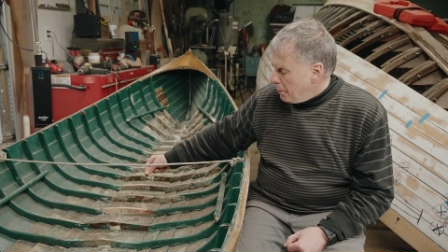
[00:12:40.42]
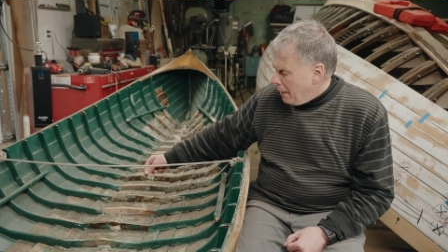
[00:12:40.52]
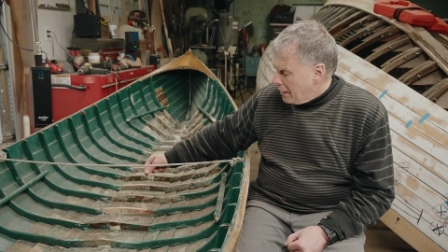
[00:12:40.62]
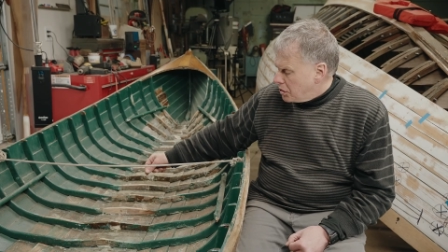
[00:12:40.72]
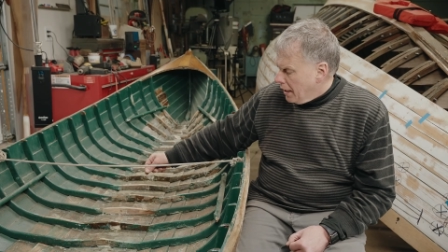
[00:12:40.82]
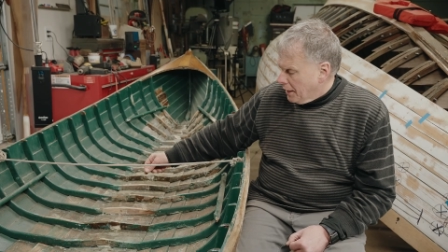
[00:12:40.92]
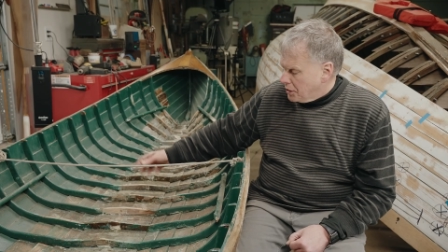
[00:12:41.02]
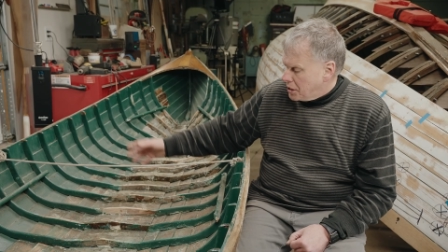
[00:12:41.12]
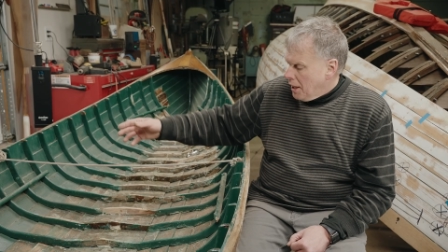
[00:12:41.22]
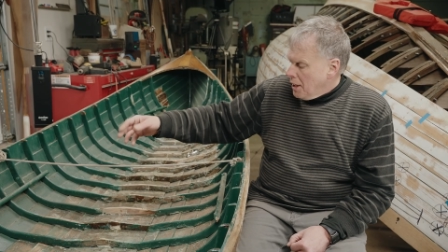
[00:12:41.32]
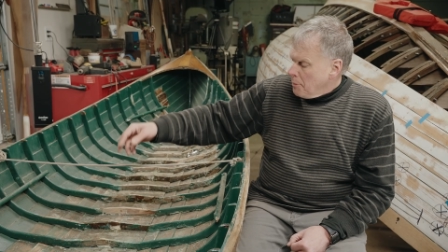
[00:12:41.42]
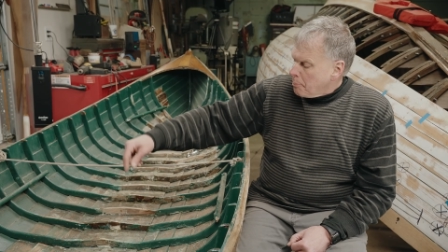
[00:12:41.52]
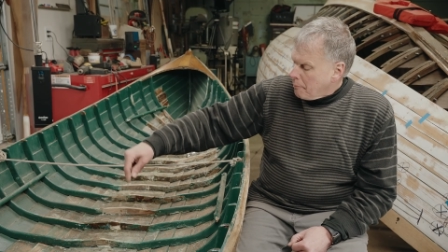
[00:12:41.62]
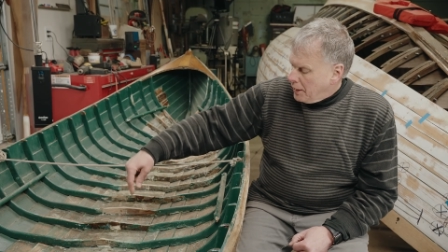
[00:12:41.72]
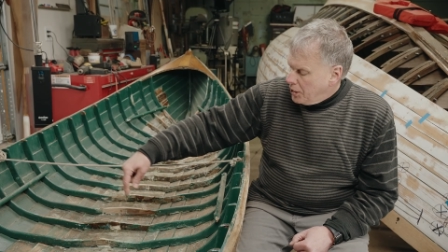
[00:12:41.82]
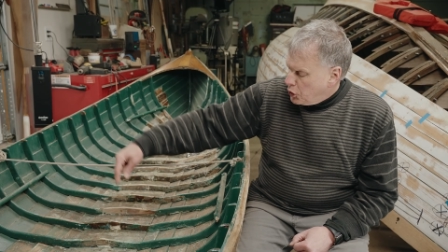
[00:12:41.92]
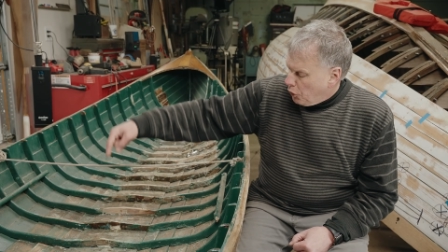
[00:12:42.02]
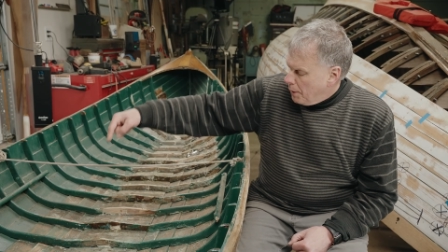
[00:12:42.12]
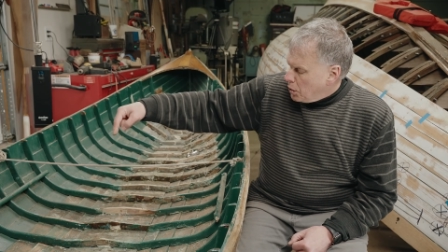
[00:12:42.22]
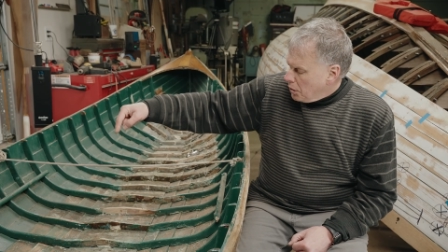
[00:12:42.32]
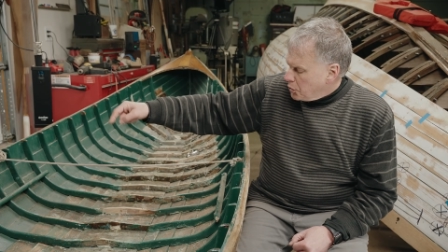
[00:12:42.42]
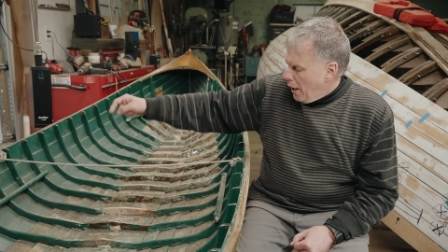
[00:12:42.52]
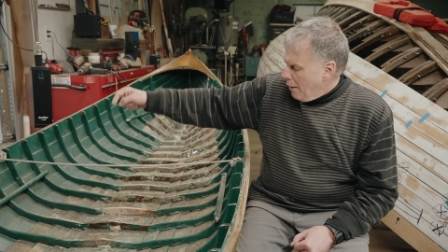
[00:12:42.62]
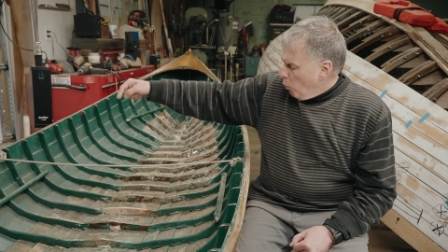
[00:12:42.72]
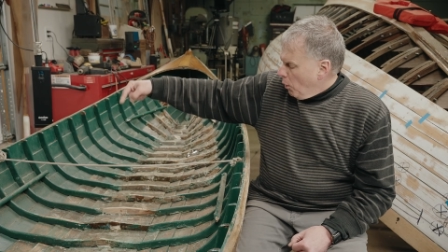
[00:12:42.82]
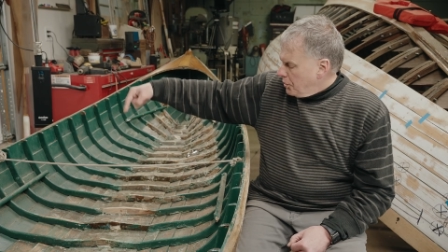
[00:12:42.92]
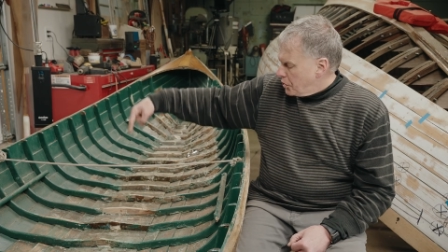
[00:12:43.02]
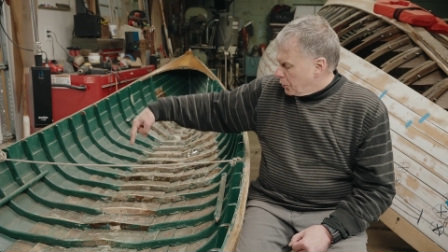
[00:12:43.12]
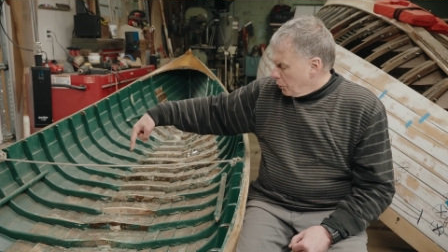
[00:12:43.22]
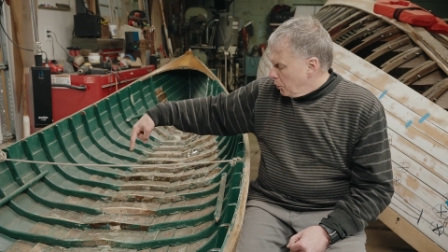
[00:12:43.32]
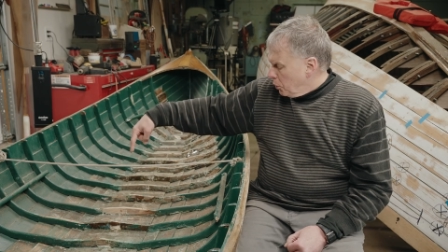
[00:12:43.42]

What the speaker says: made sense. These frames also have one screw